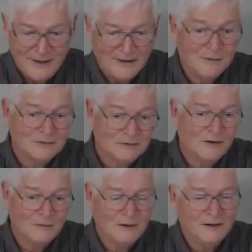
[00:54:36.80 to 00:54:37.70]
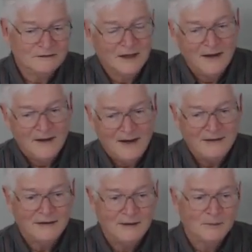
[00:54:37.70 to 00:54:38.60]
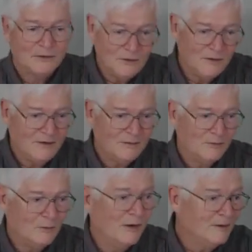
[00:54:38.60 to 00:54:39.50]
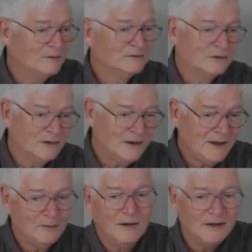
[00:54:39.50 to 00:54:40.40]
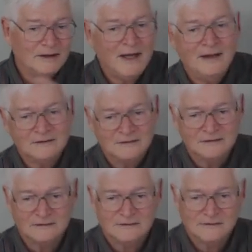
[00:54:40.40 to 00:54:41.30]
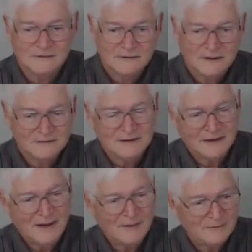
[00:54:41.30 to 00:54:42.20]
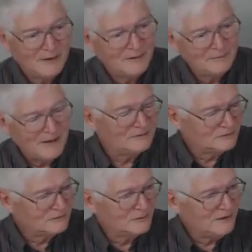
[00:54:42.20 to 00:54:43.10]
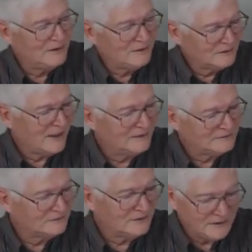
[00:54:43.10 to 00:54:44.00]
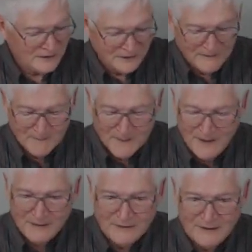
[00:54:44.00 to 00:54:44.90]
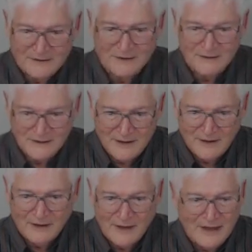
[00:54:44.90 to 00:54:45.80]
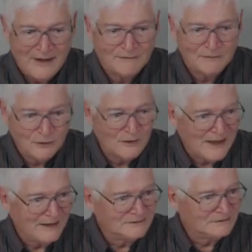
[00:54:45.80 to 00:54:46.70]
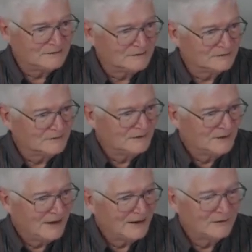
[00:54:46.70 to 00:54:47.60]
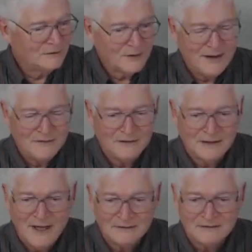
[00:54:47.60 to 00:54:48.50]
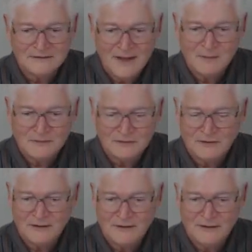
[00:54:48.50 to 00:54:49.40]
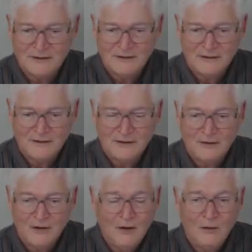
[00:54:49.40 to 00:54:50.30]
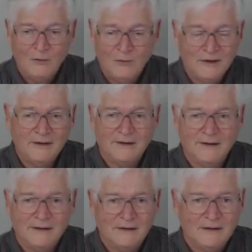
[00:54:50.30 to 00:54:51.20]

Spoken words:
And the end result was I ended up with 2 of them, one in Missouri and one in Kansas, because I got my master's degree here in Kansas City. And I said, there, I have 2 licenses. I can drive in Kansas and Missouri. They go, oh, really?